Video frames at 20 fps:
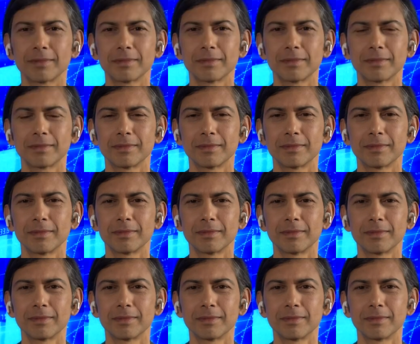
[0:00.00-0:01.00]

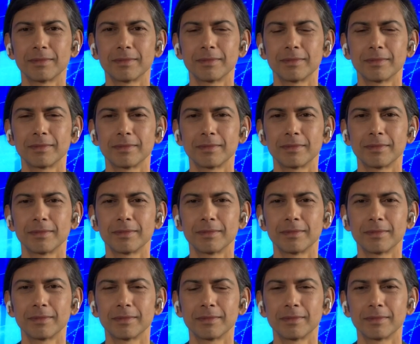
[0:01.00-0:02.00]

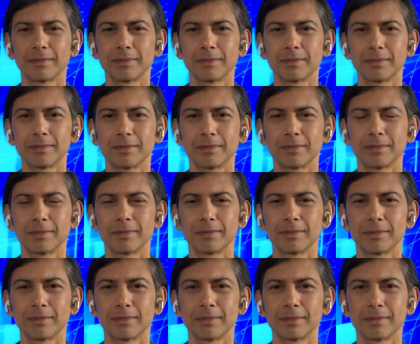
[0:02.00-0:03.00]

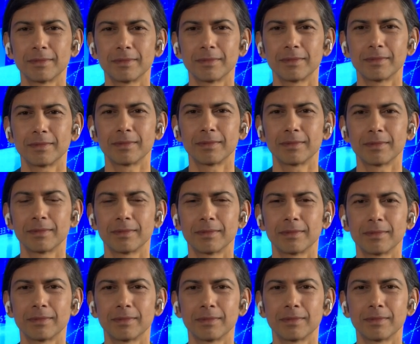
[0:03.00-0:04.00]

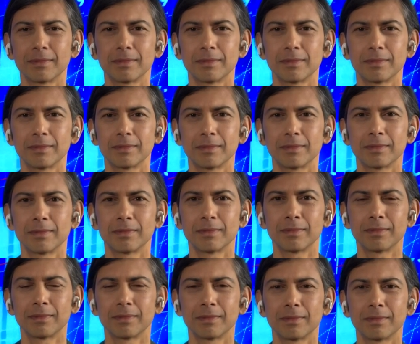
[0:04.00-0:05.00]

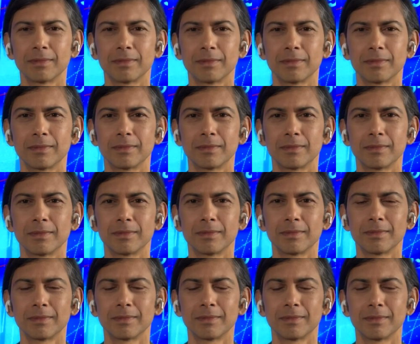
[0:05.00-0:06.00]

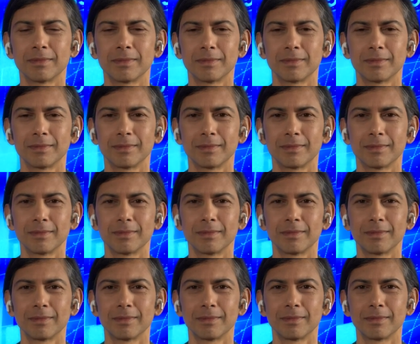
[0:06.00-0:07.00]

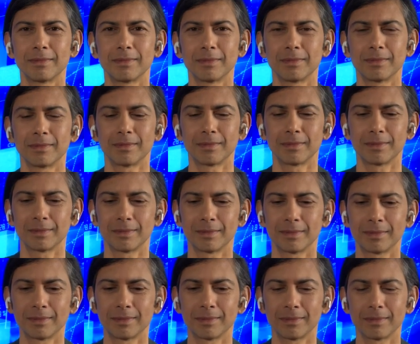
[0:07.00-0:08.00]
(not speaking)